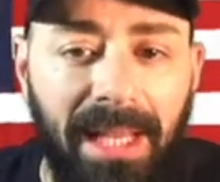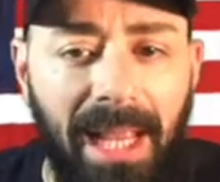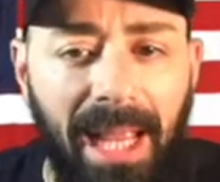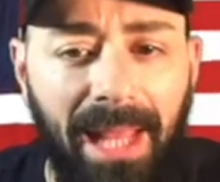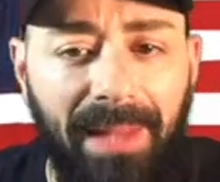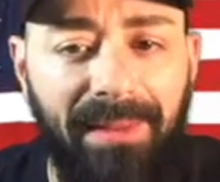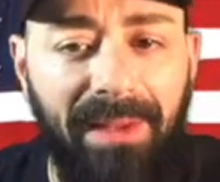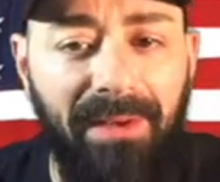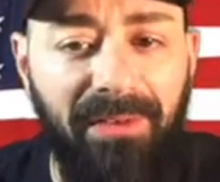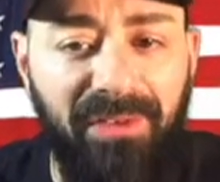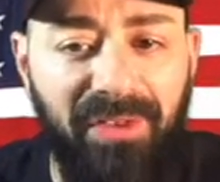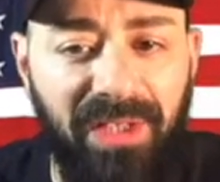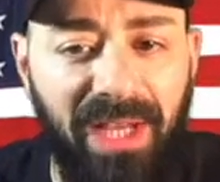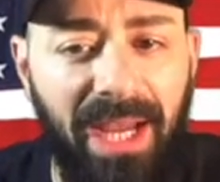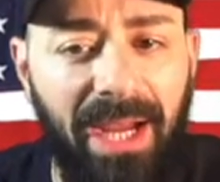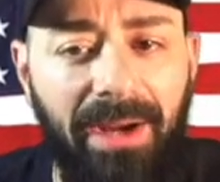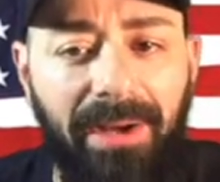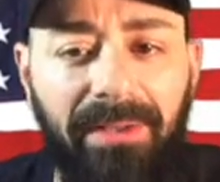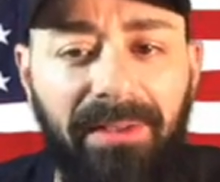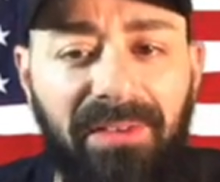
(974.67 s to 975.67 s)
And they're
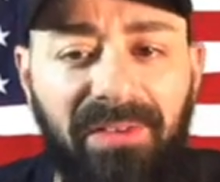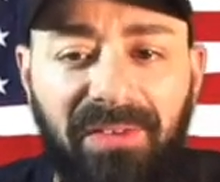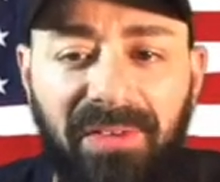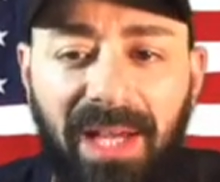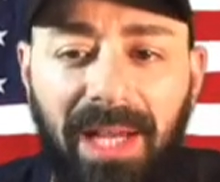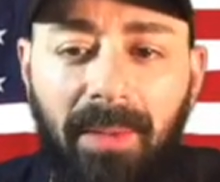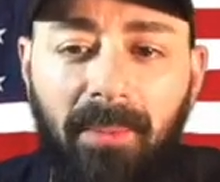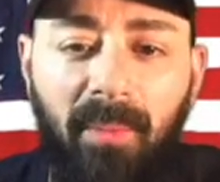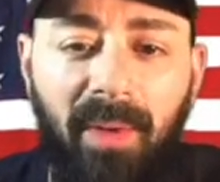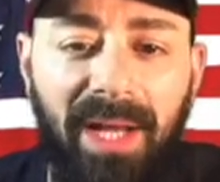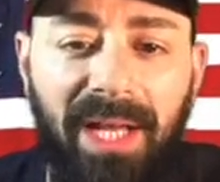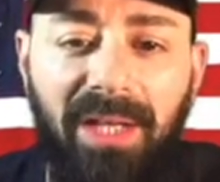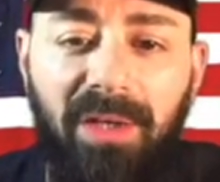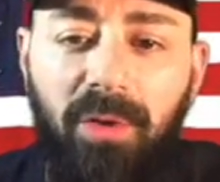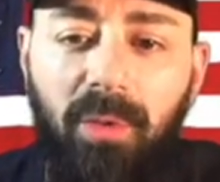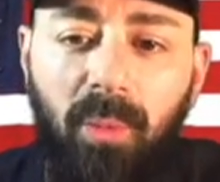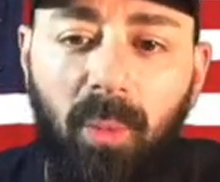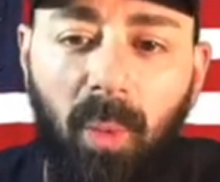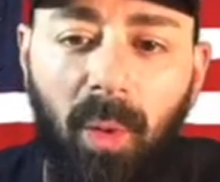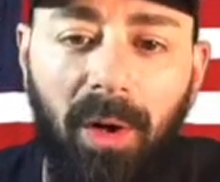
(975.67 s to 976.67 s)
scared the same way
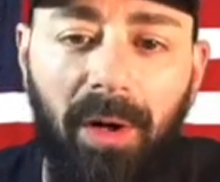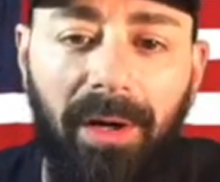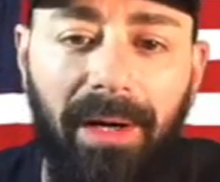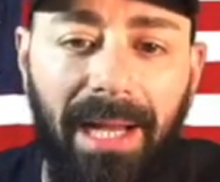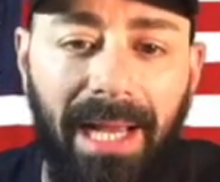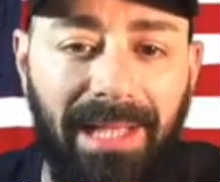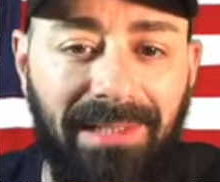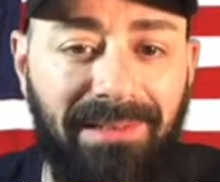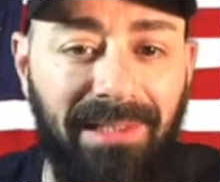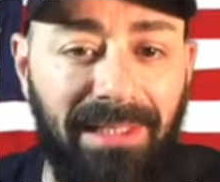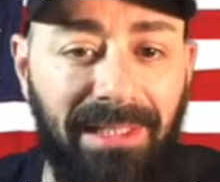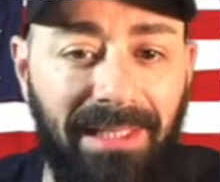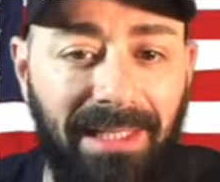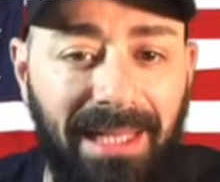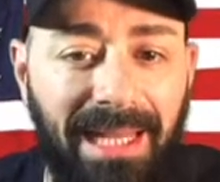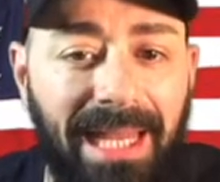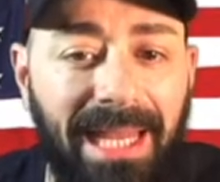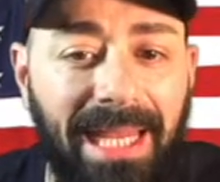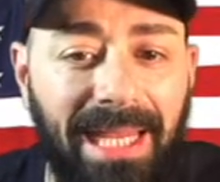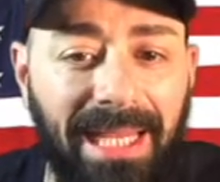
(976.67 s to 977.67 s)
you were as a
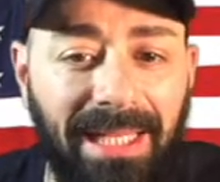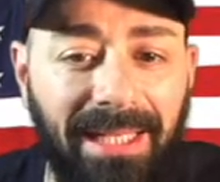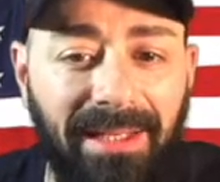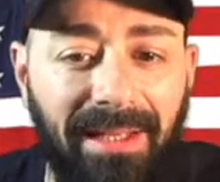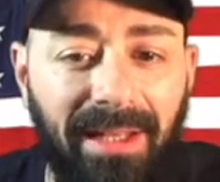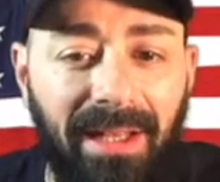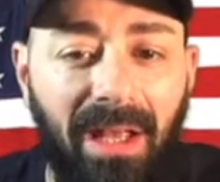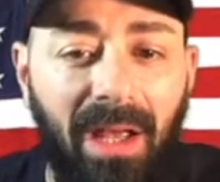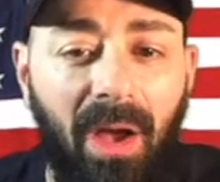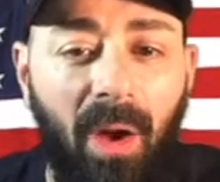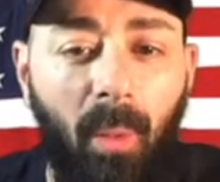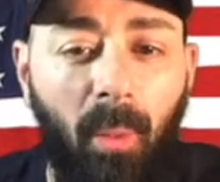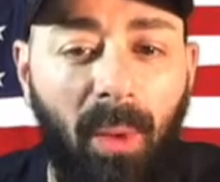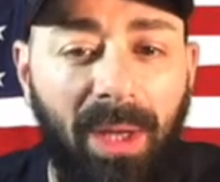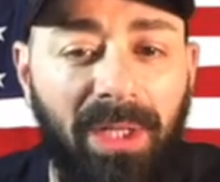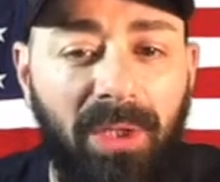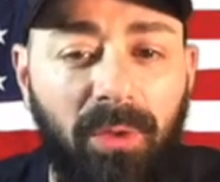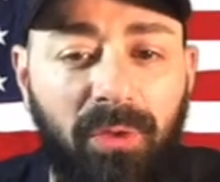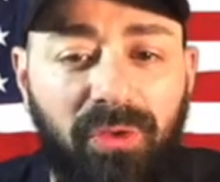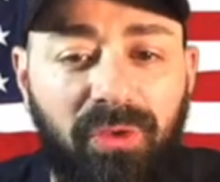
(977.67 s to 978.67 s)
kid
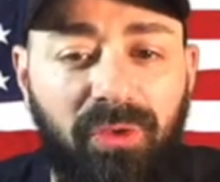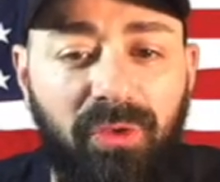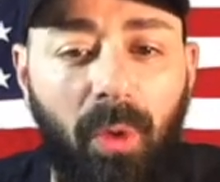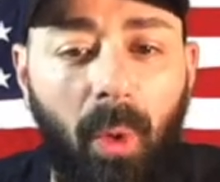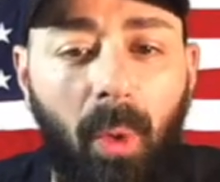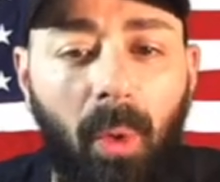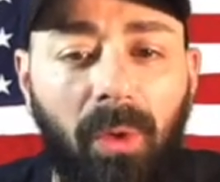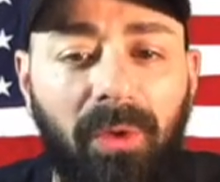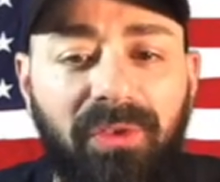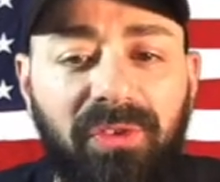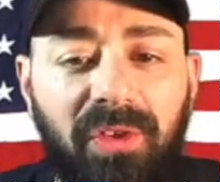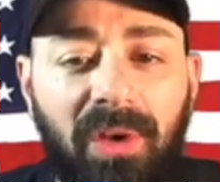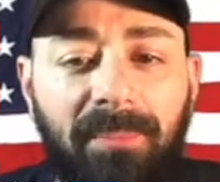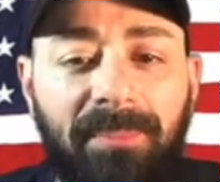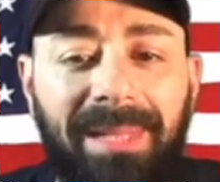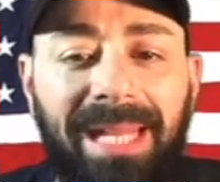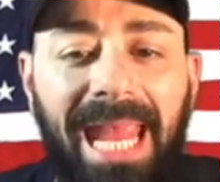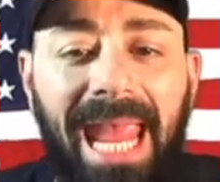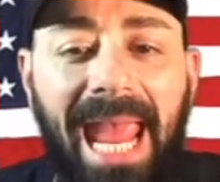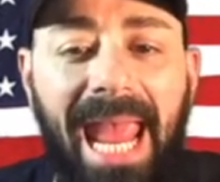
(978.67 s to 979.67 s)
when you stole
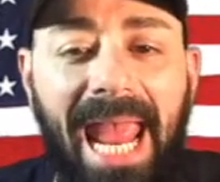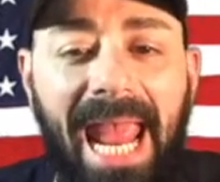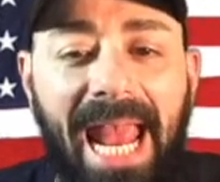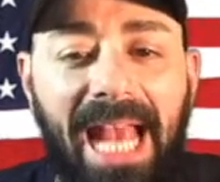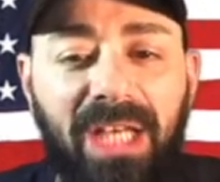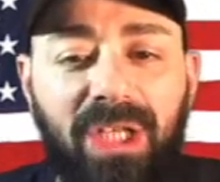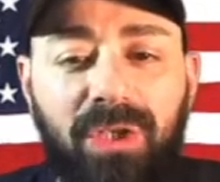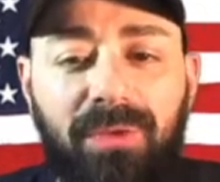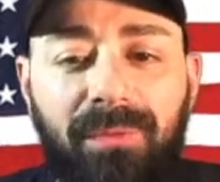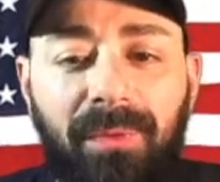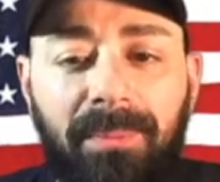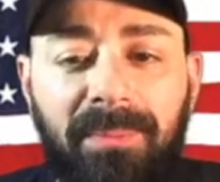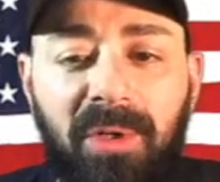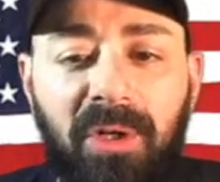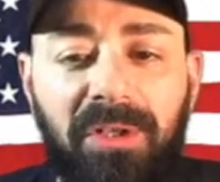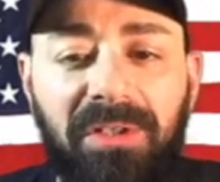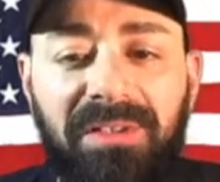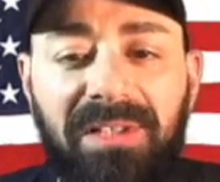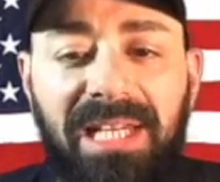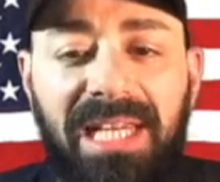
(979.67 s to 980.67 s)
some cash from
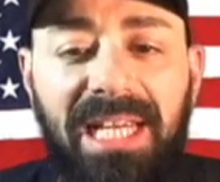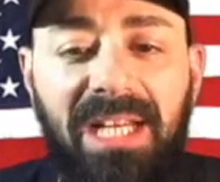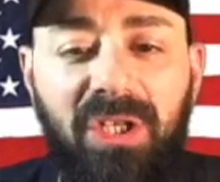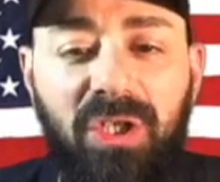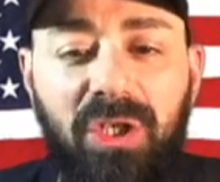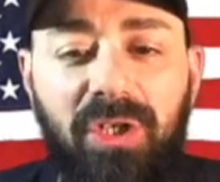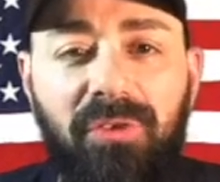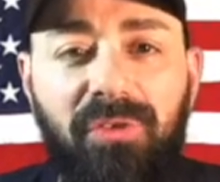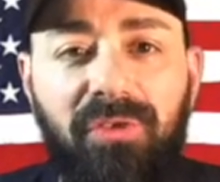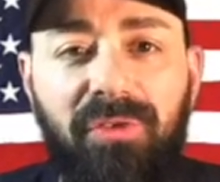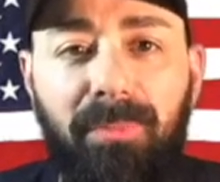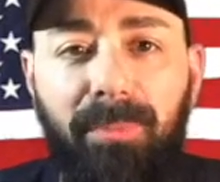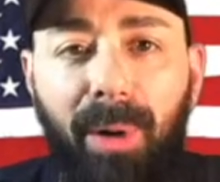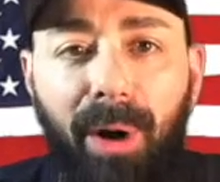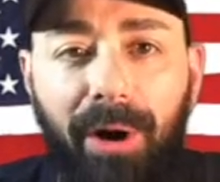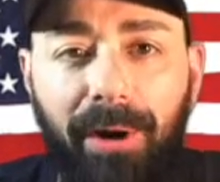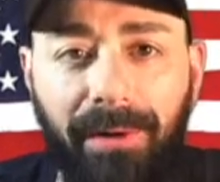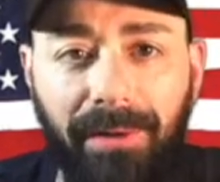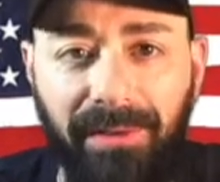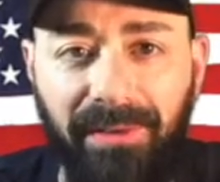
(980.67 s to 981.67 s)
your teacher's
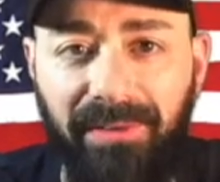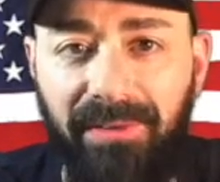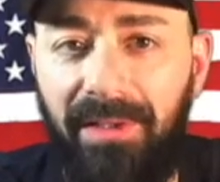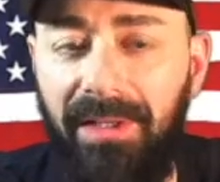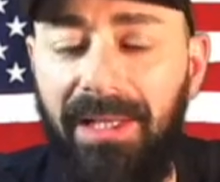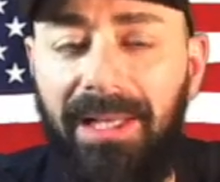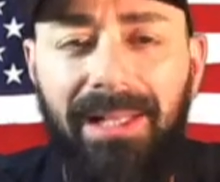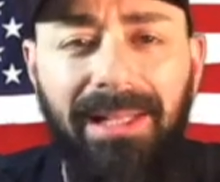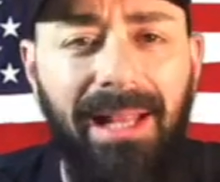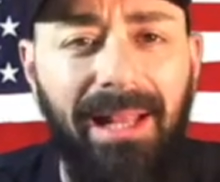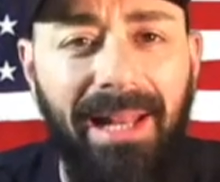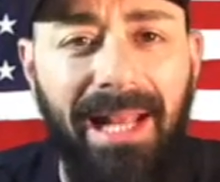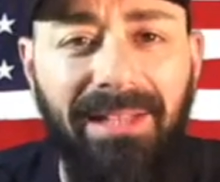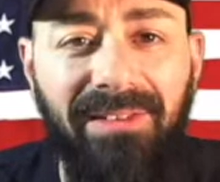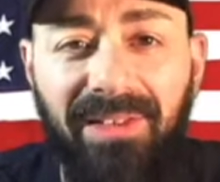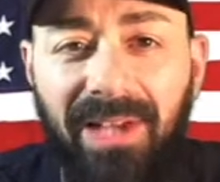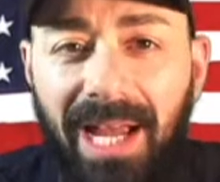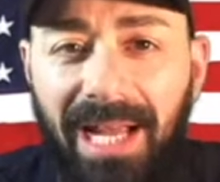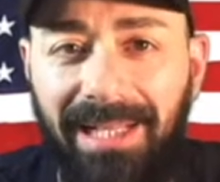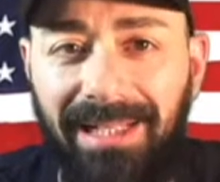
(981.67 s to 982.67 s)
purse. Now
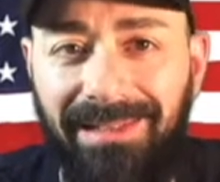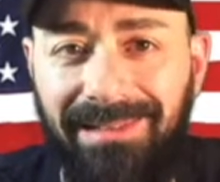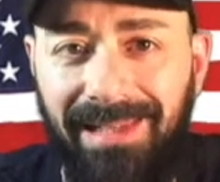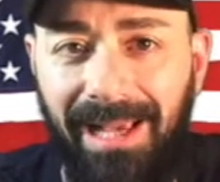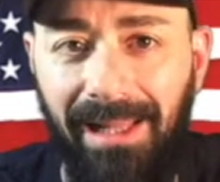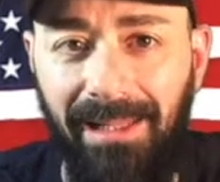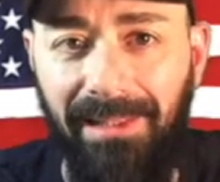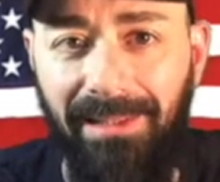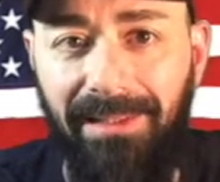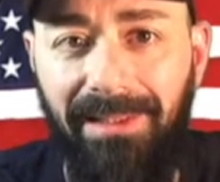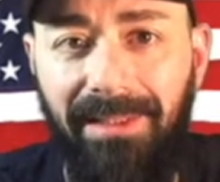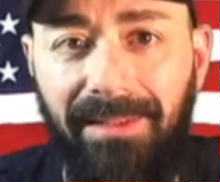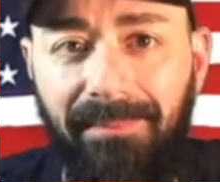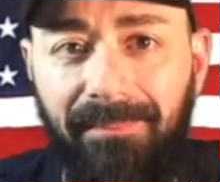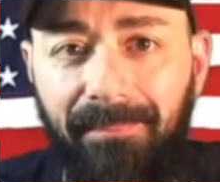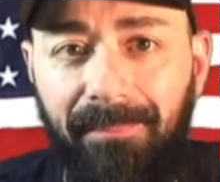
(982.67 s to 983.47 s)
that's kind of telling.